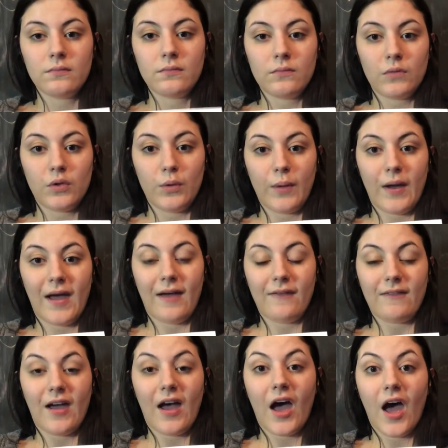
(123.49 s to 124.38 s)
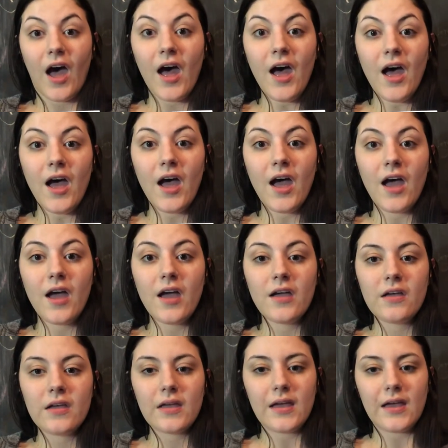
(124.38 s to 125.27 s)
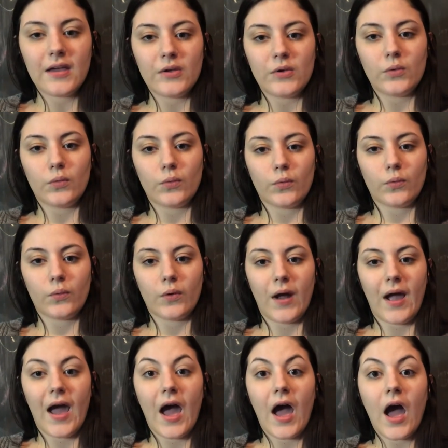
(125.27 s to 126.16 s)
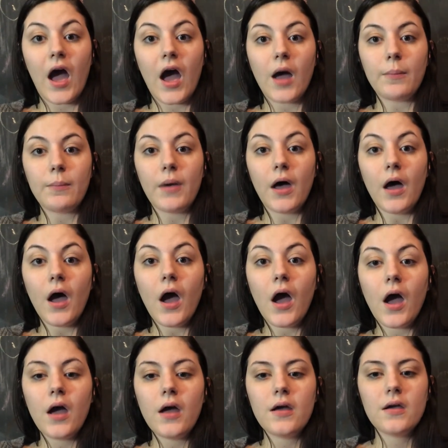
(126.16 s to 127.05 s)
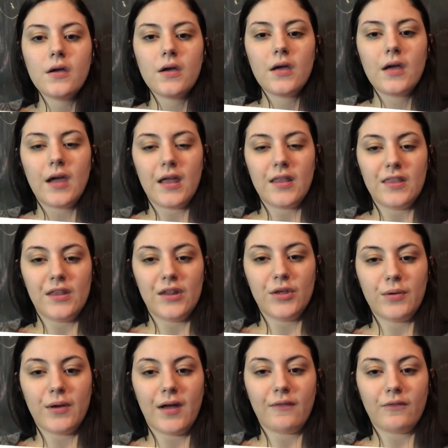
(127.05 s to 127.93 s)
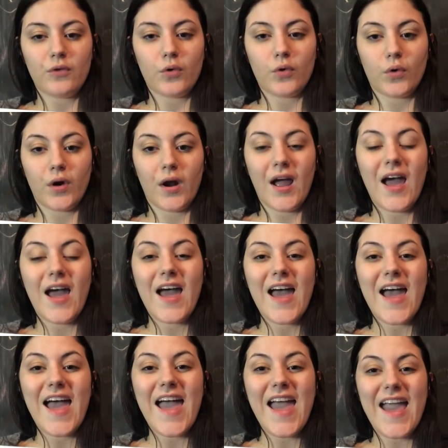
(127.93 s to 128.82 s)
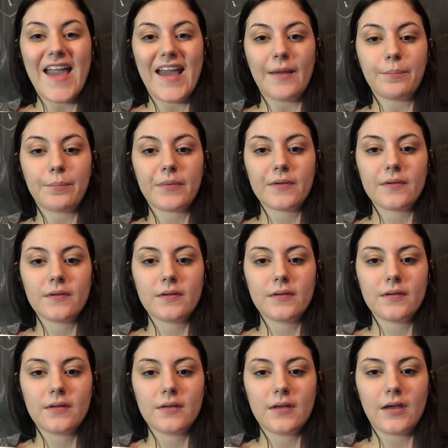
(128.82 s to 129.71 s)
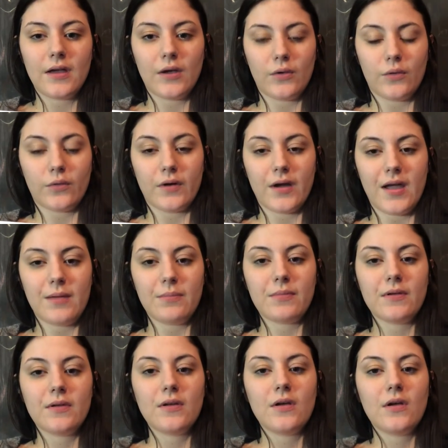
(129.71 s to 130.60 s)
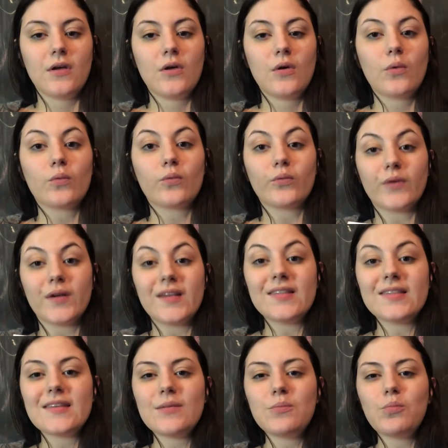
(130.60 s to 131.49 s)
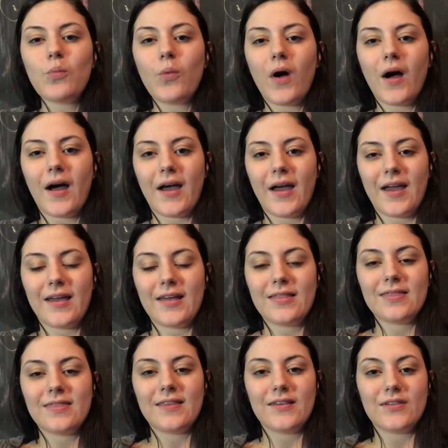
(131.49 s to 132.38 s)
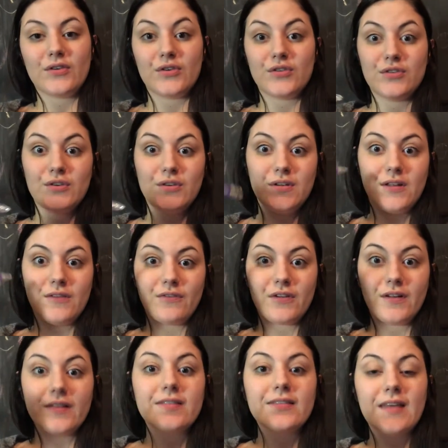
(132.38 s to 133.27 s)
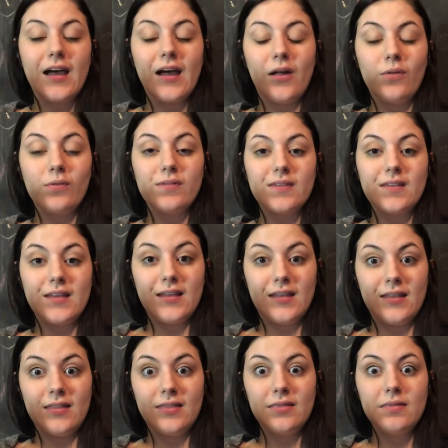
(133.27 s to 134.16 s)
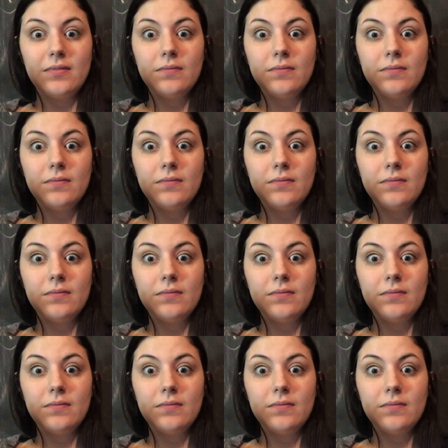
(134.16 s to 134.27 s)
You have and grab, and then you have grape and grape. Reason why these are two different sounds in